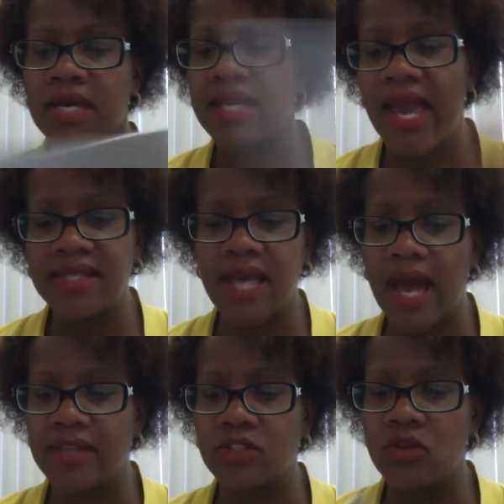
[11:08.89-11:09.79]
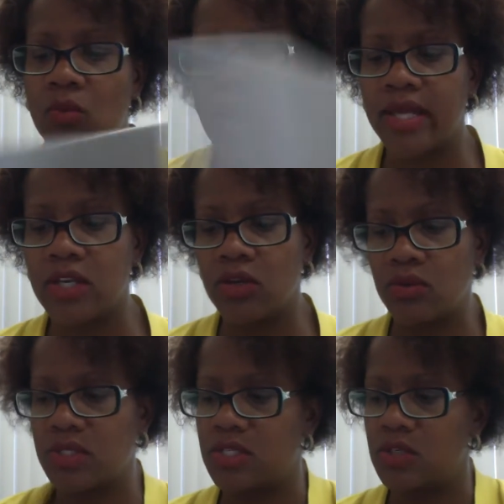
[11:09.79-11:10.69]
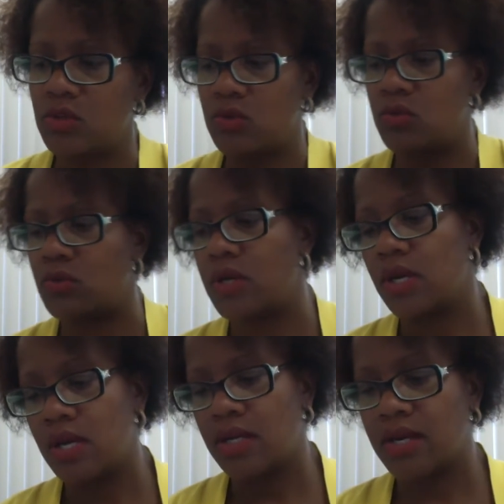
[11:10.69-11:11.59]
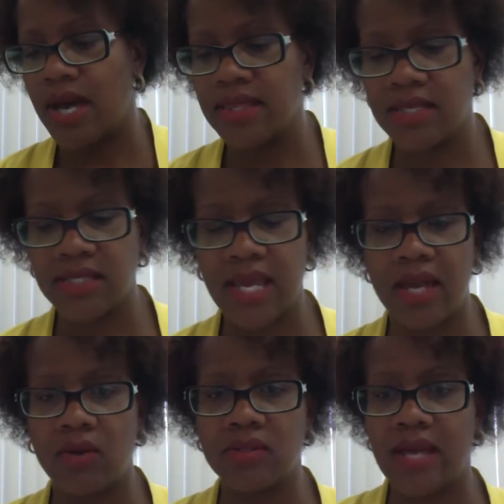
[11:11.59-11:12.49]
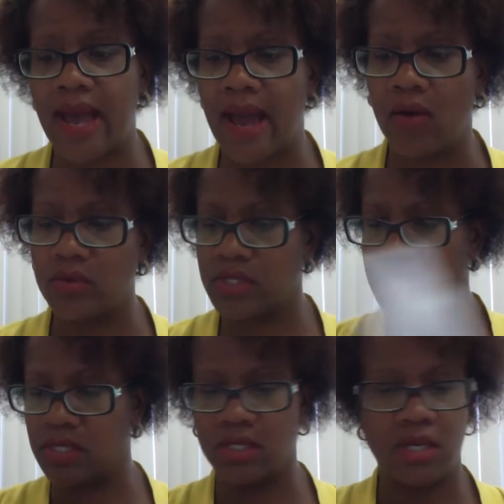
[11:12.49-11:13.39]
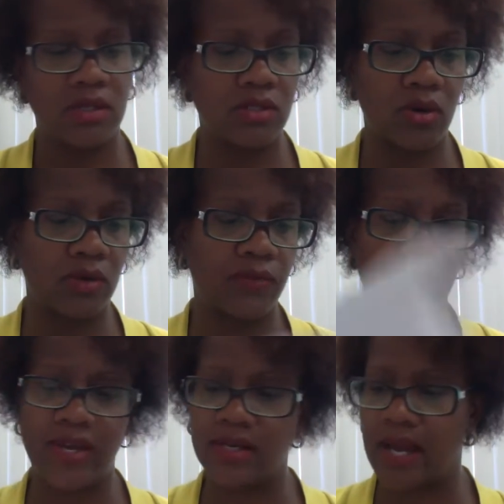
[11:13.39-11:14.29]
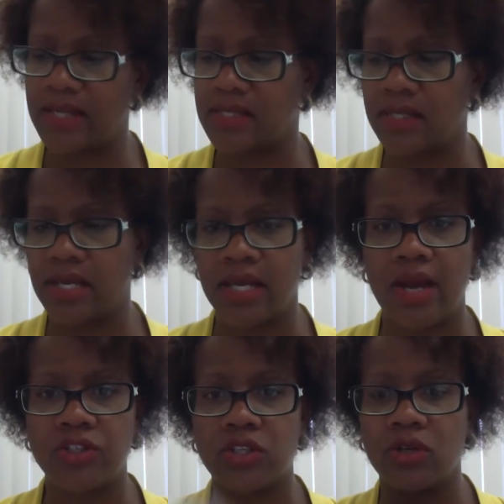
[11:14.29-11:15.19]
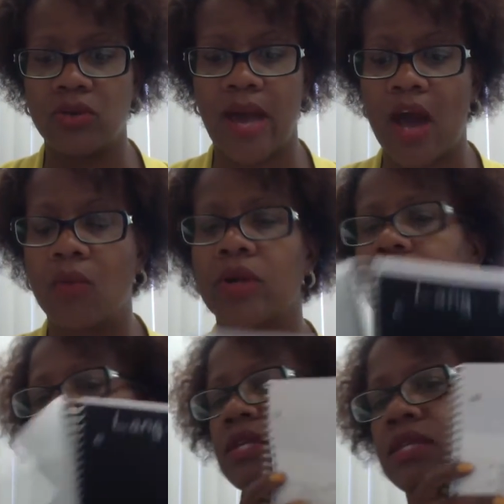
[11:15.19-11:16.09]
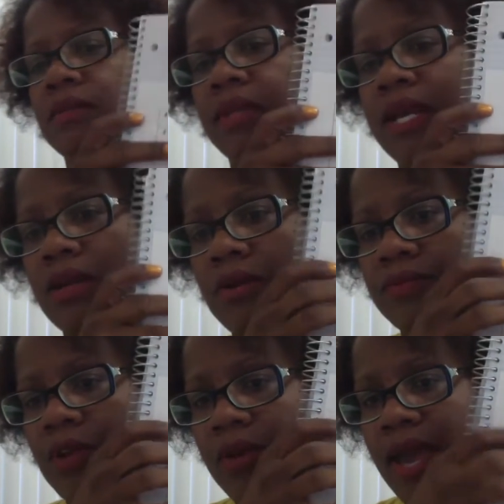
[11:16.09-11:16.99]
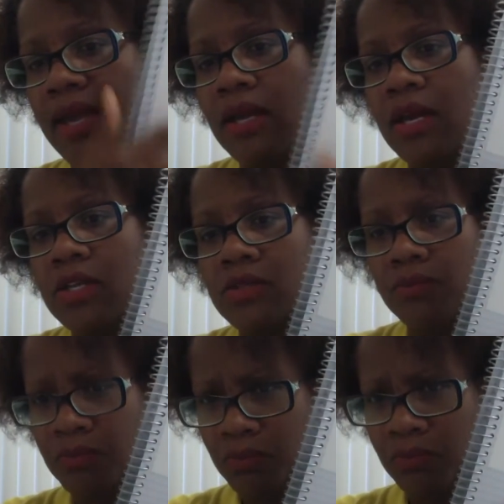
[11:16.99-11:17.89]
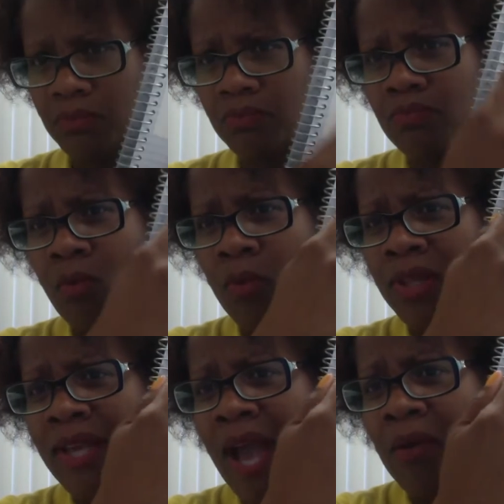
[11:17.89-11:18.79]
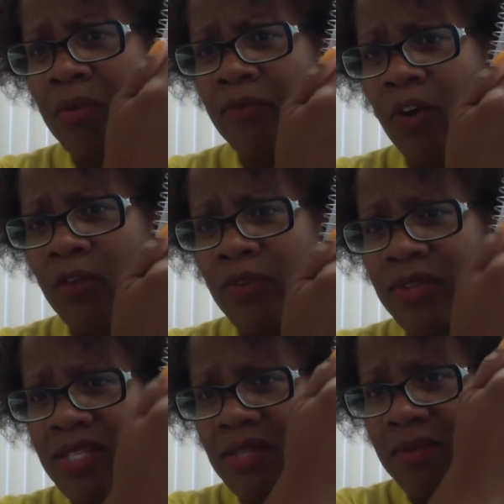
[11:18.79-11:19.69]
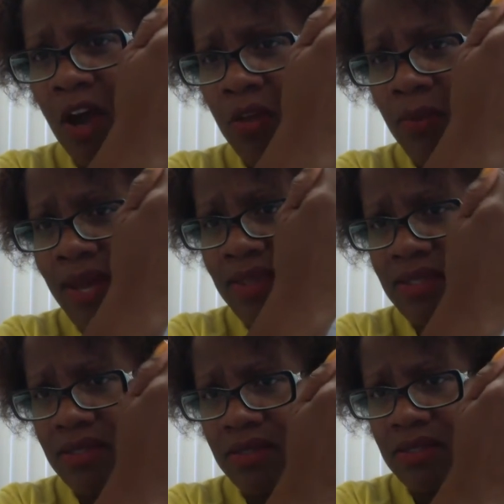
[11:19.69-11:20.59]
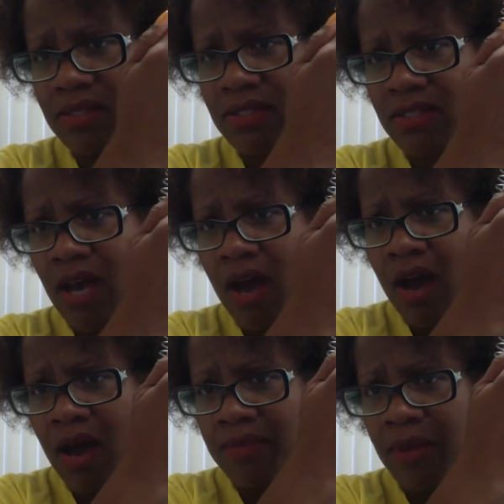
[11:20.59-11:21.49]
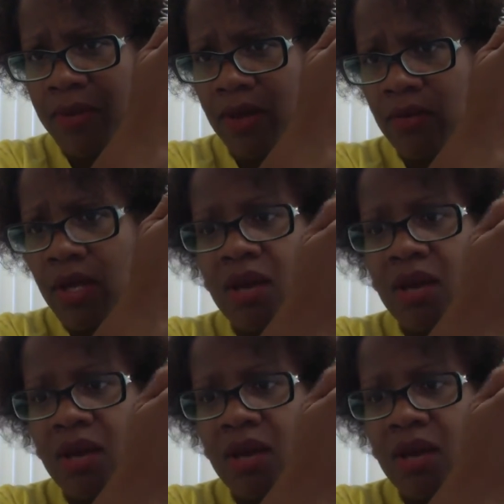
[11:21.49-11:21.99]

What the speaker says: Yes, I do want you to cut the scales out so it'll fit nicely, and I'll show you how we're using them later, okay? Really, I would prefer for this to be all the way at the top. There we go.